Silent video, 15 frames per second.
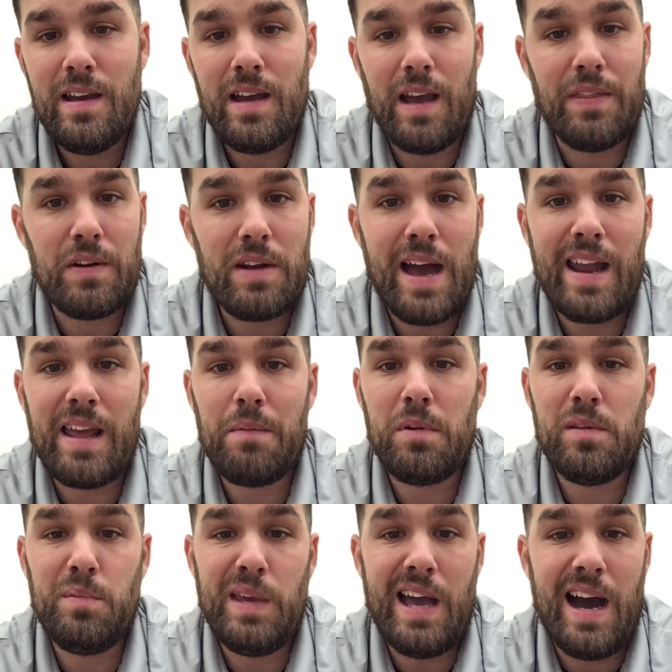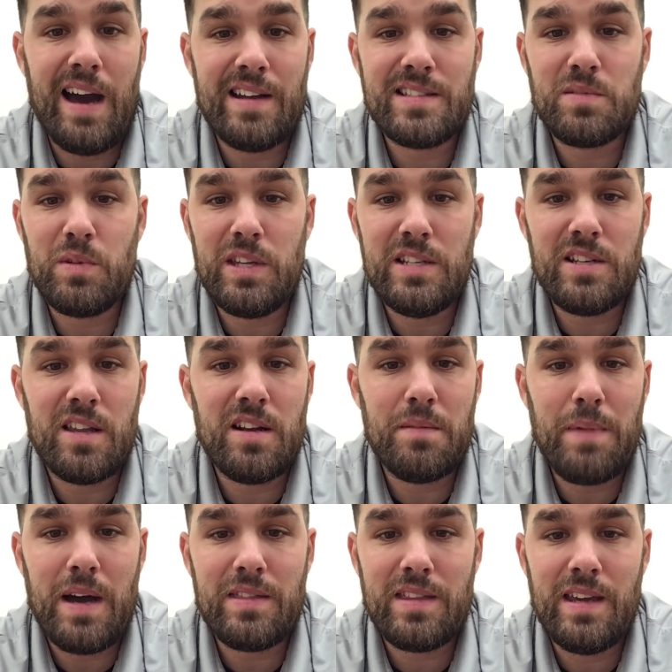and they're not able to be honest with each other
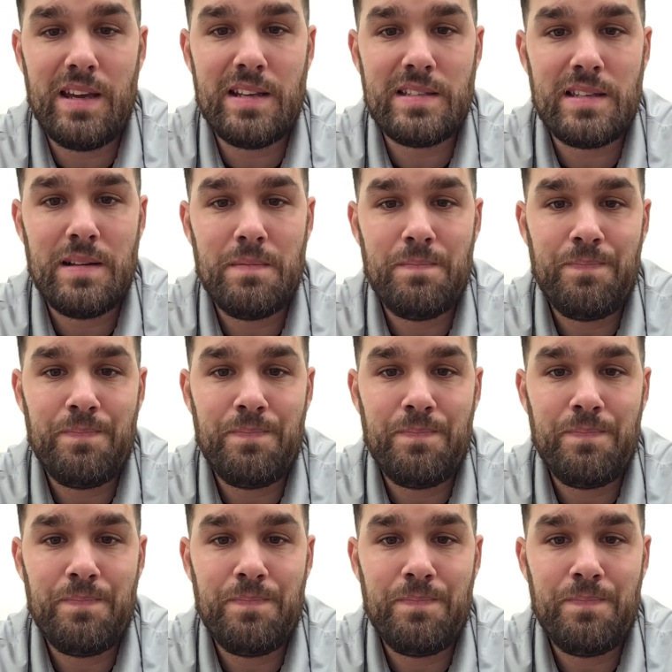about things,